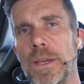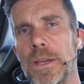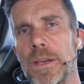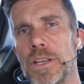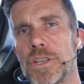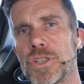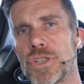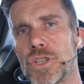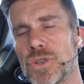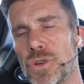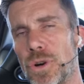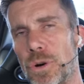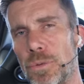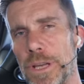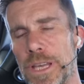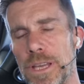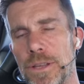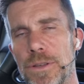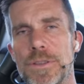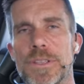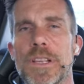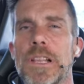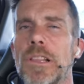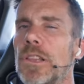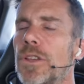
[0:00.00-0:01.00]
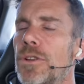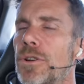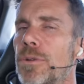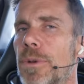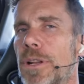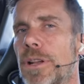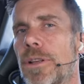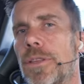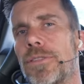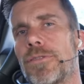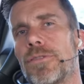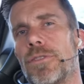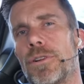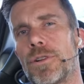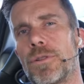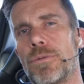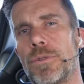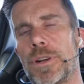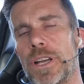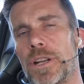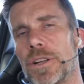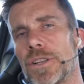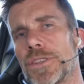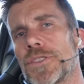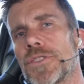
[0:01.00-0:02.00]
Sure, we can use a little bit of throttle, and
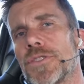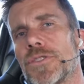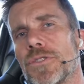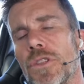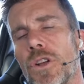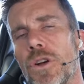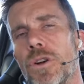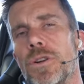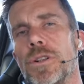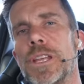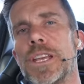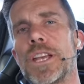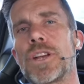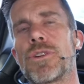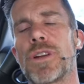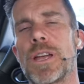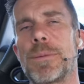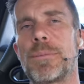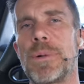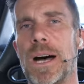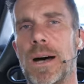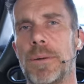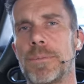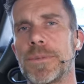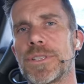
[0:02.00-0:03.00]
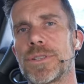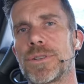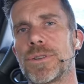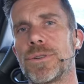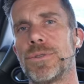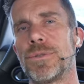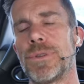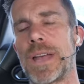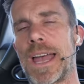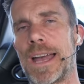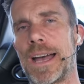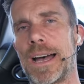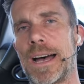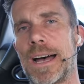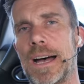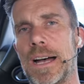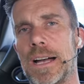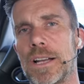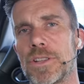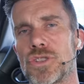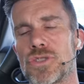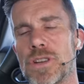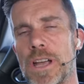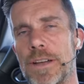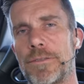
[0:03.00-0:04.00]
we're going to slowly creep up to
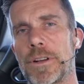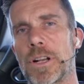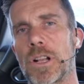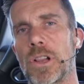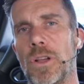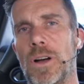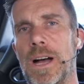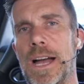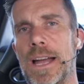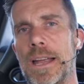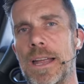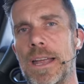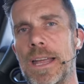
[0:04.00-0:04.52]
our traffic light,